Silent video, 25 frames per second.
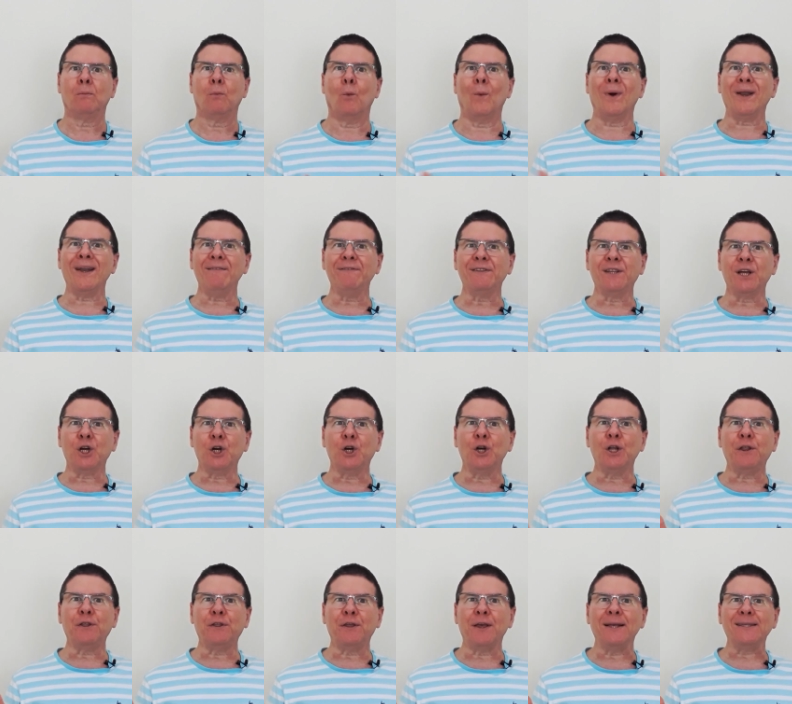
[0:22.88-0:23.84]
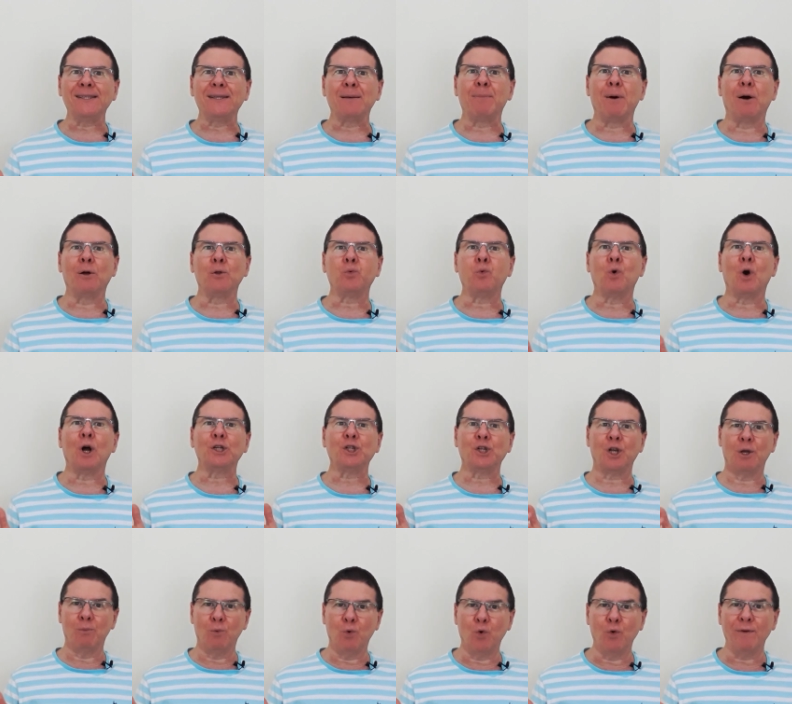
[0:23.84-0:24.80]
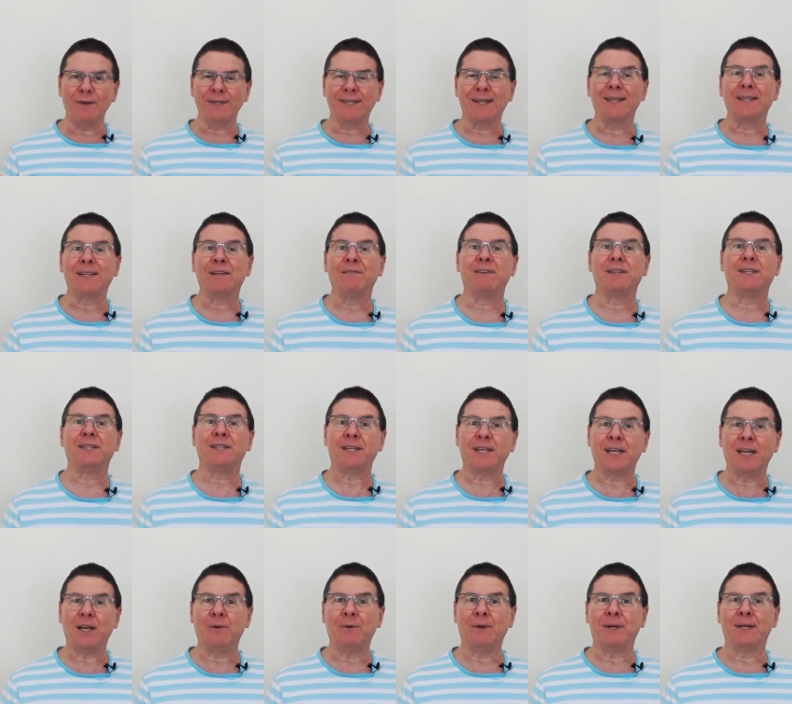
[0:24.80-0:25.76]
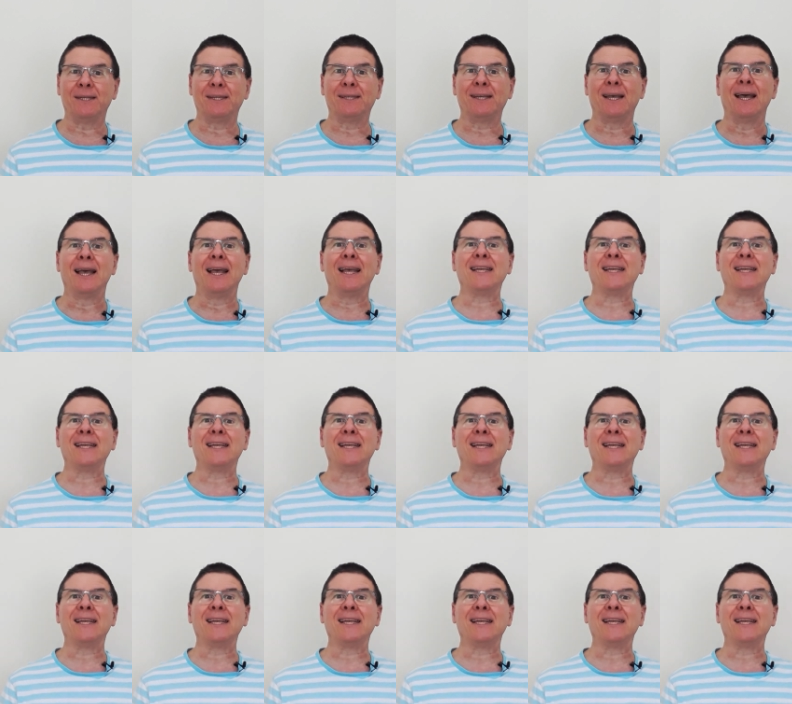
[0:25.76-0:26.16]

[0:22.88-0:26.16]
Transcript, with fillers: One of the good things about watching movies and TV series